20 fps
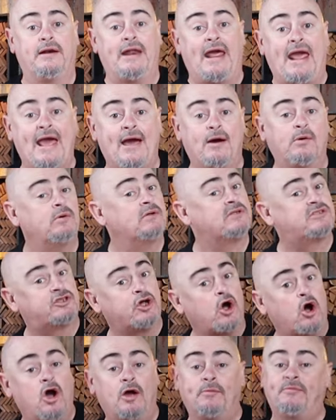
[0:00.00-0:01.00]
Now it's
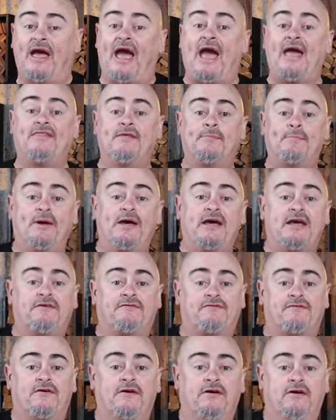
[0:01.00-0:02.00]
time to add the
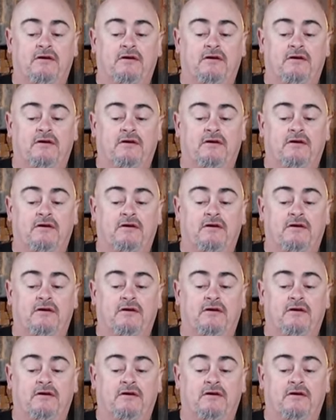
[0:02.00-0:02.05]
beef.